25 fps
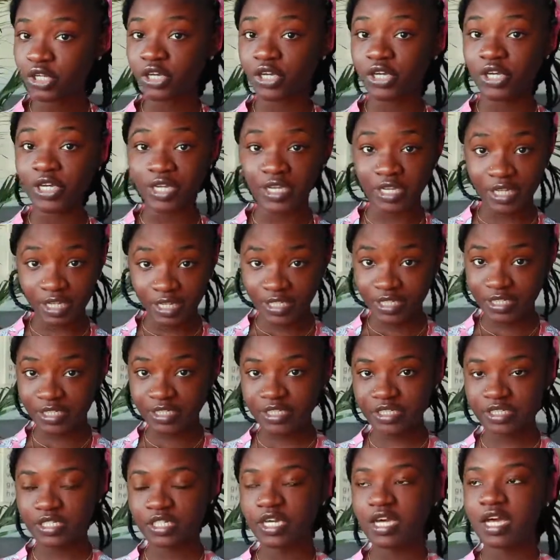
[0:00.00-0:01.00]
good.
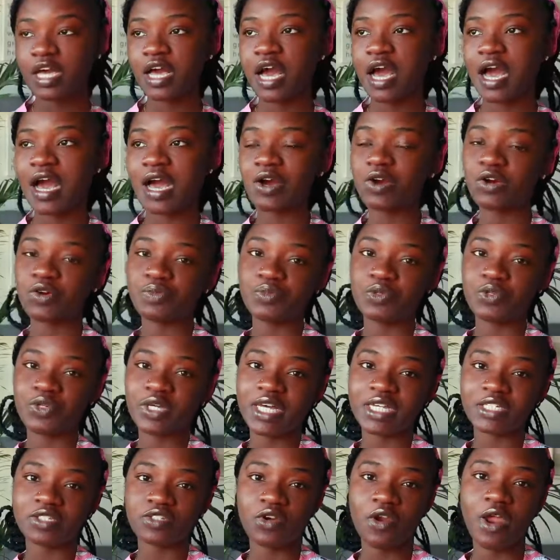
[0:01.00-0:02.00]
I hope you
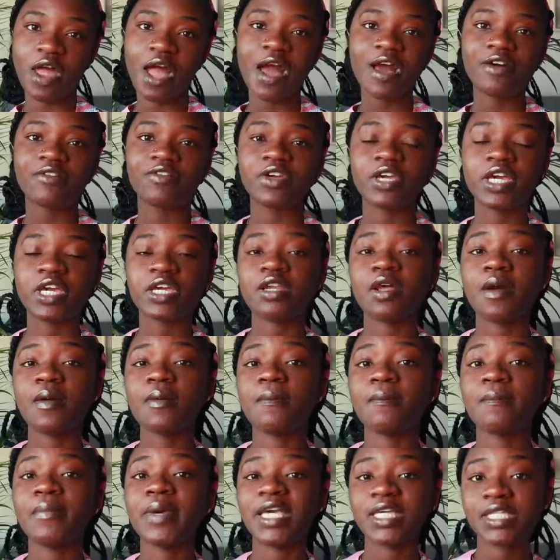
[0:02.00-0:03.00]
guys are having an
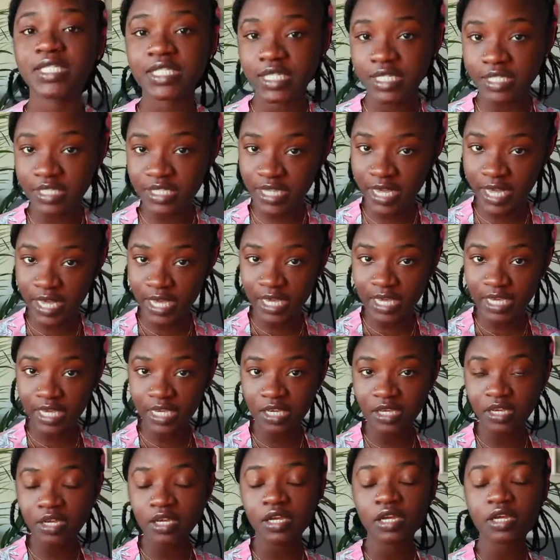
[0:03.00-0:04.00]
amazing
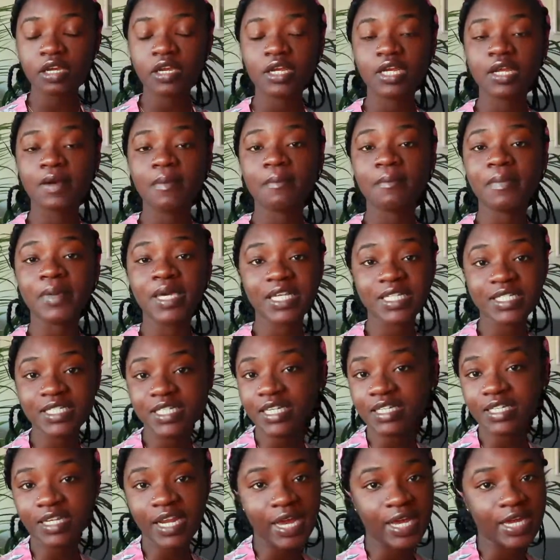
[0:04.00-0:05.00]
day, an
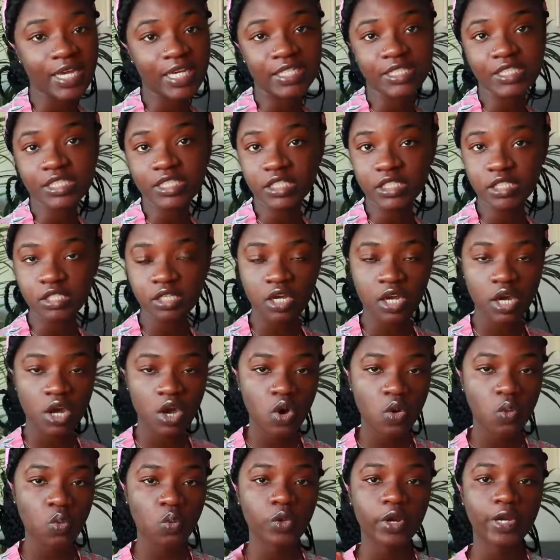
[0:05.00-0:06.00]
amazing night,
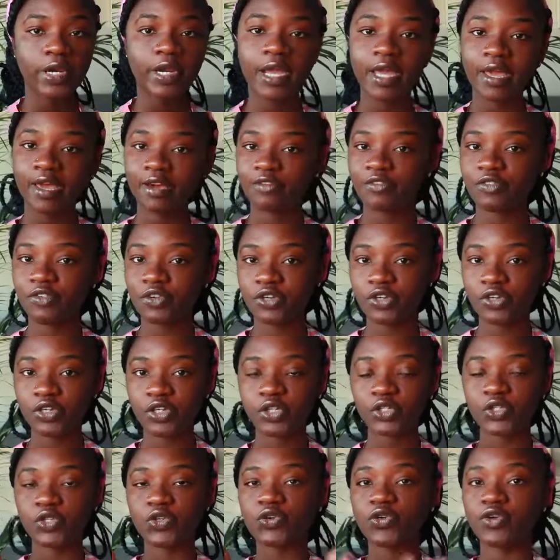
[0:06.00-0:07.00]
wherever
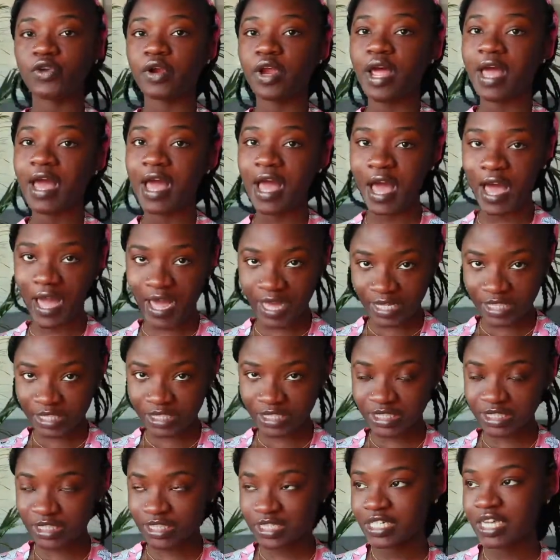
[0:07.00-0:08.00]
you're
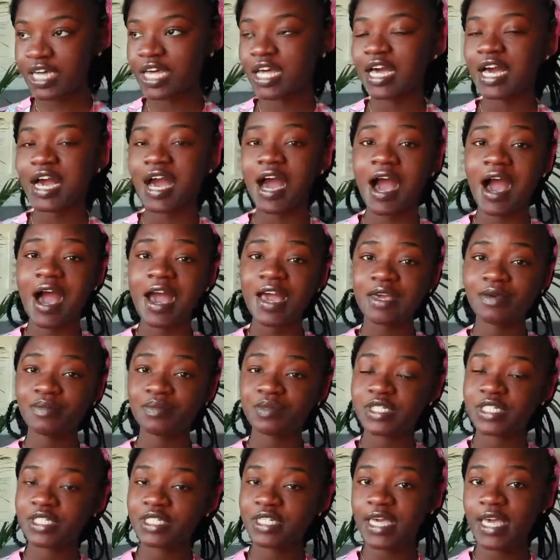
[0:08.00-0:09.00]
at. I am
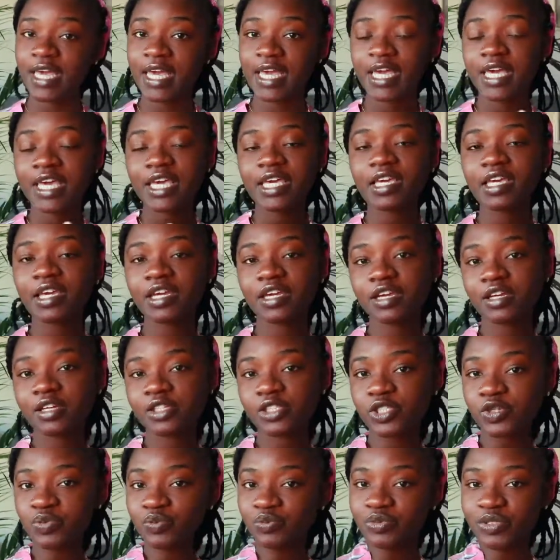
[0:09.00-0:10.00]
today
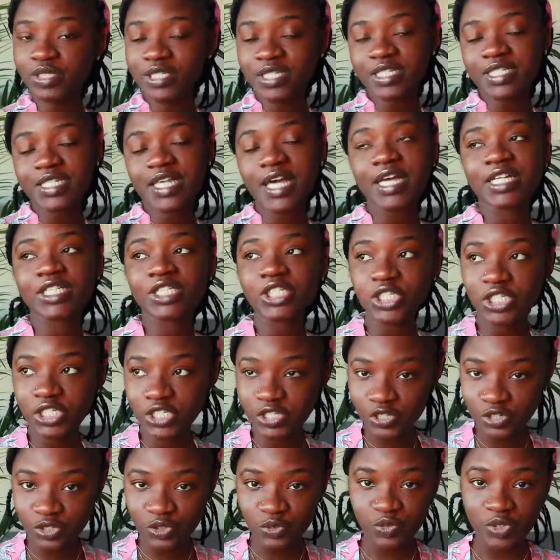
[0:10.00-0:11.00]
here to present
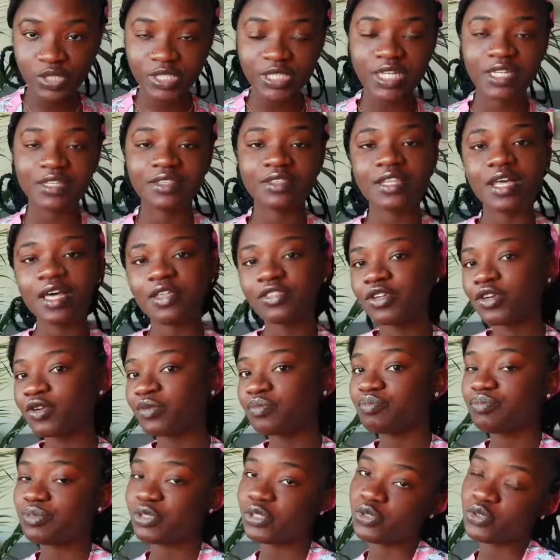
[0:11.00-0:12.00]
you with another
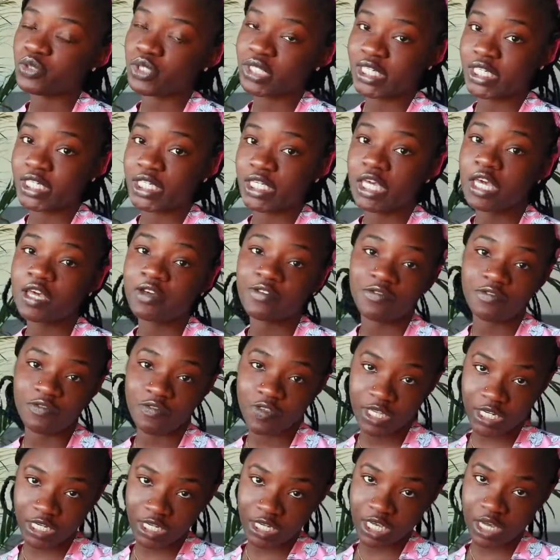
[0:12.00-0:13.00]
beauty
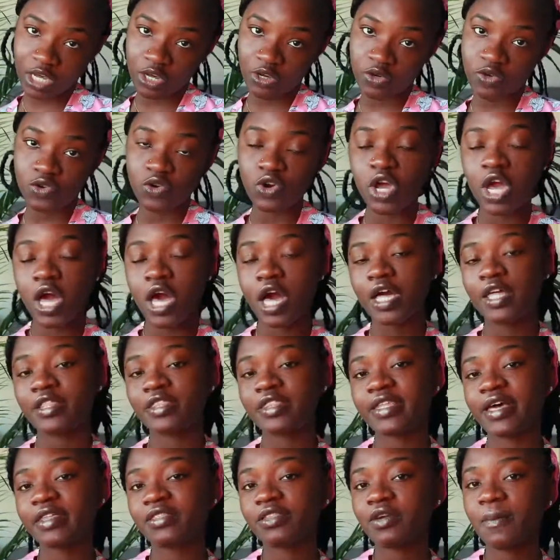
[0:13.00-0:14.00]
video,
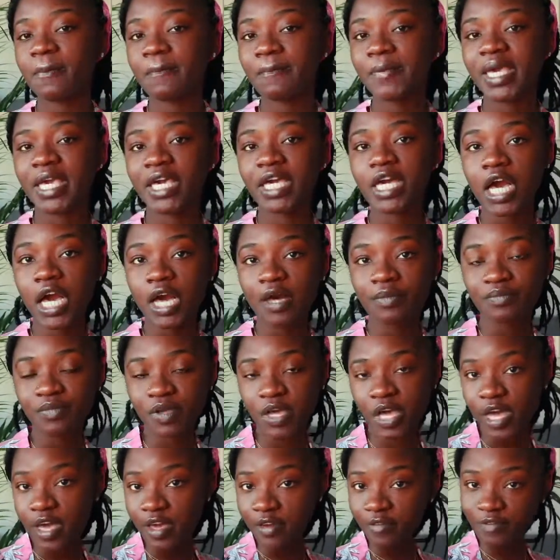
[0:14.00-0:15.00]
another makeup
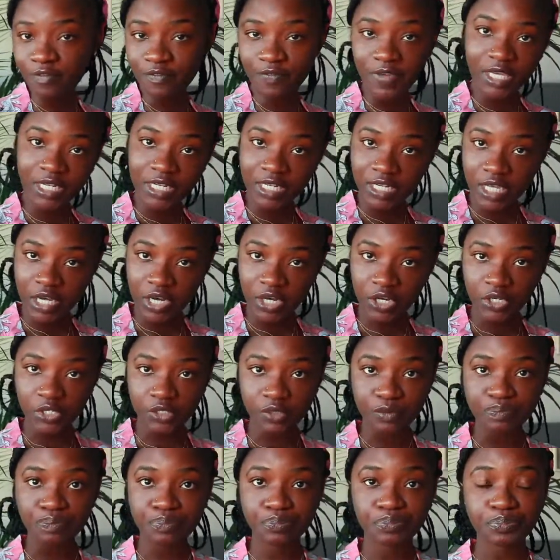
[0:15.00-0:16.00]

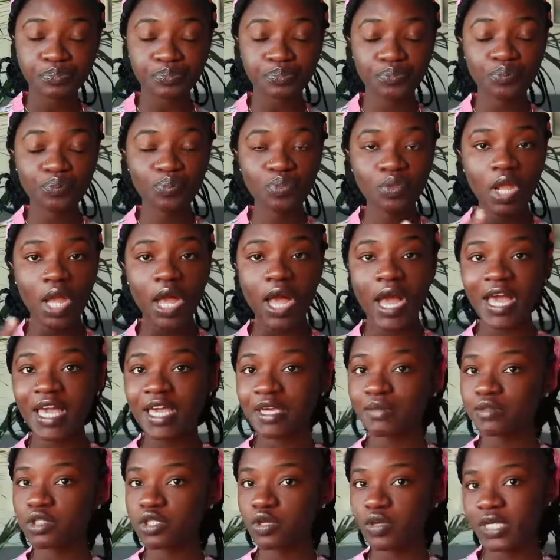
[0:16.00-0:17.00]
video. I
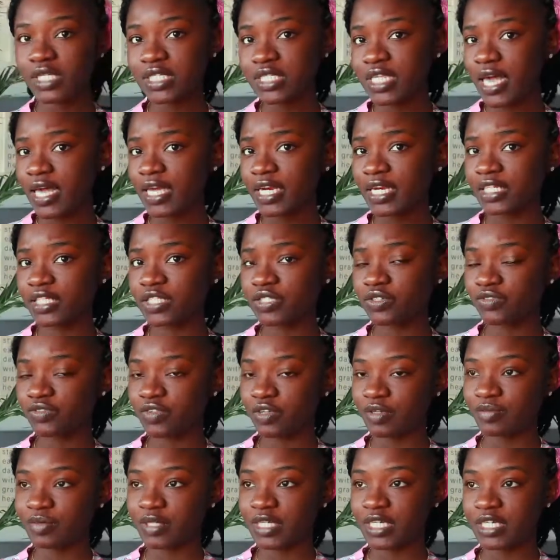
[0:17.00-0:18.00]
am so excited to
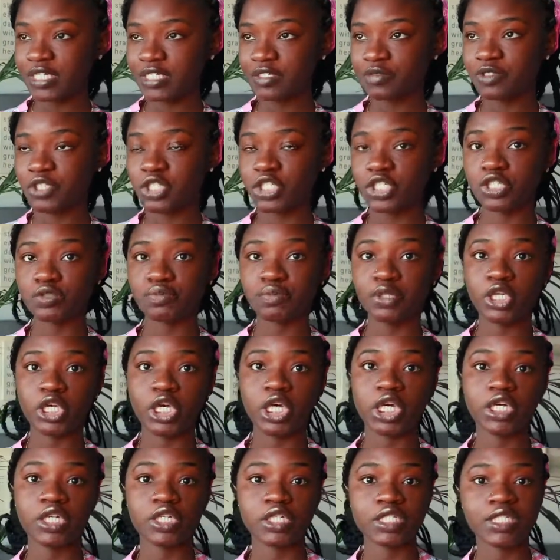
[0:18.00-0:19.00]
film this just
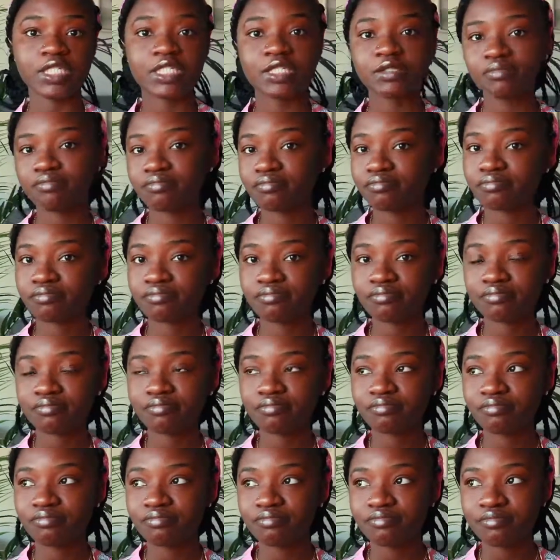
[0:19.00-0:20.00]
because
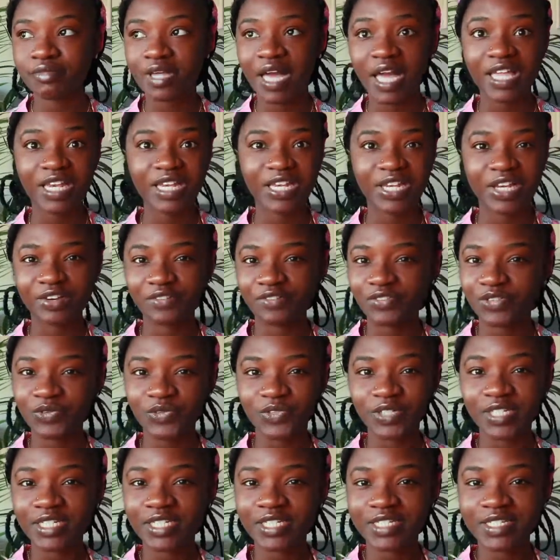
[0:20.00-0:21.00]
I love
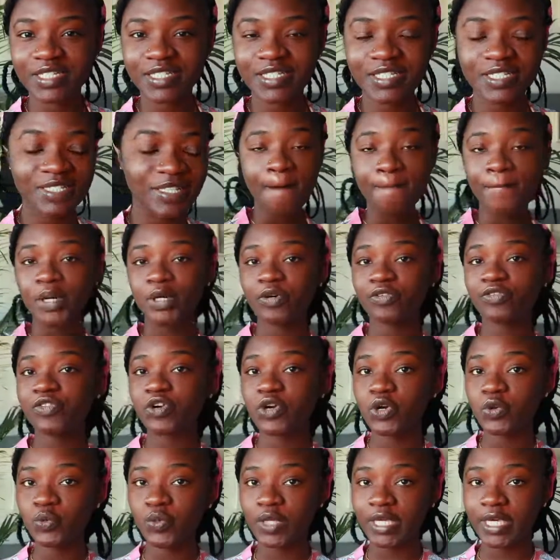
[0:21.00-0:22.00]
doing this.
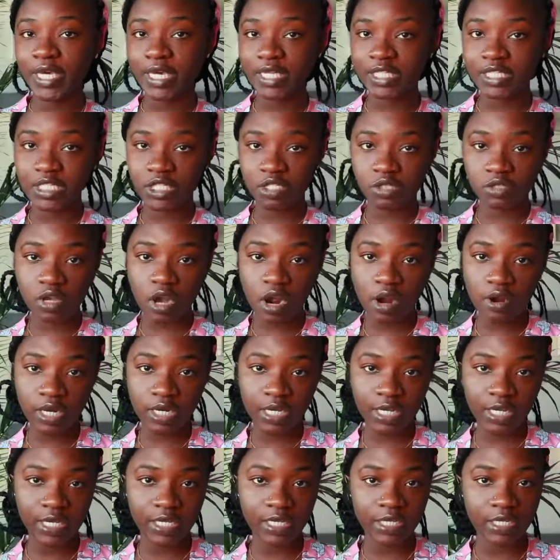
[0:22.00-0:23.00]
Before we get
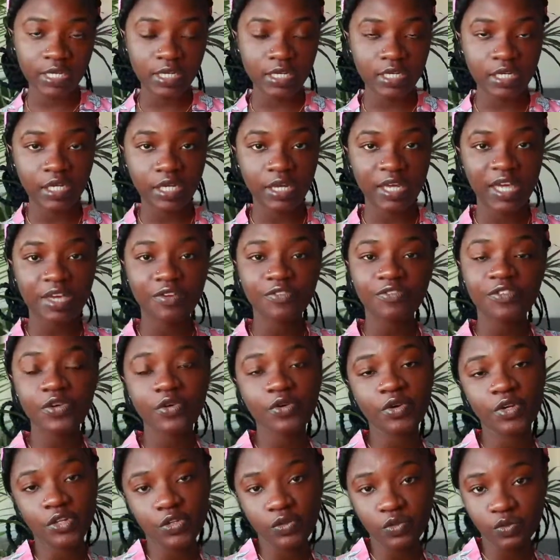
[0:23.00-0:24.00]
started, if
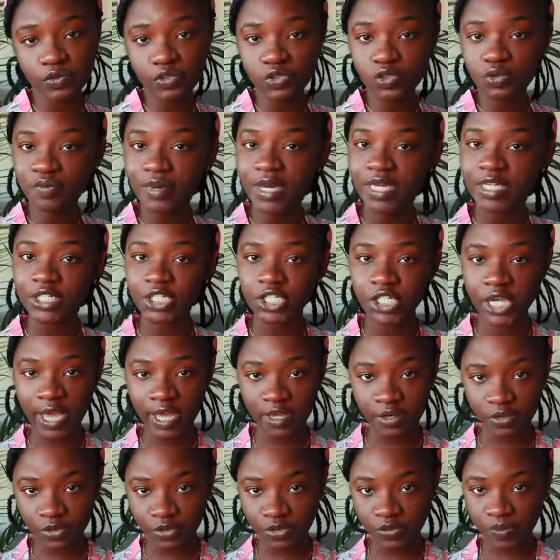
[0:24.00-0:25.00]
you are new to my
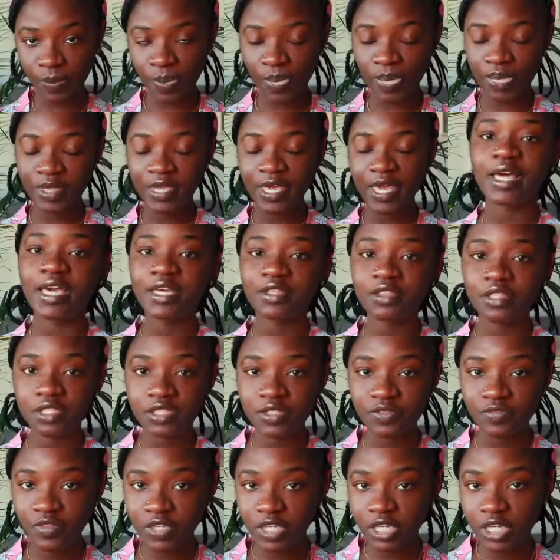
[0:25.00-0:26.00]
channel, like
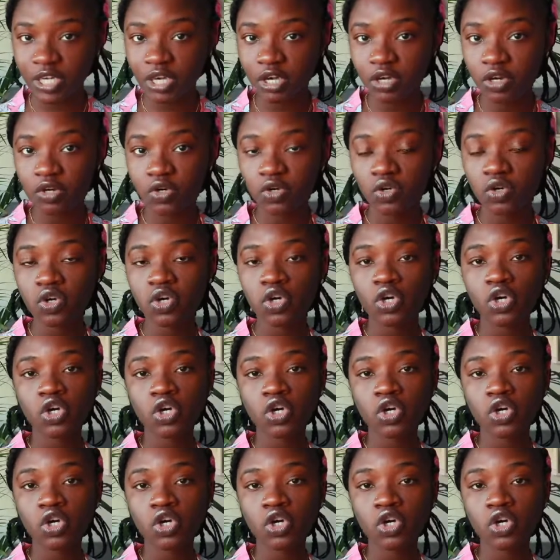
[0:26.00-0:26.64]
this video,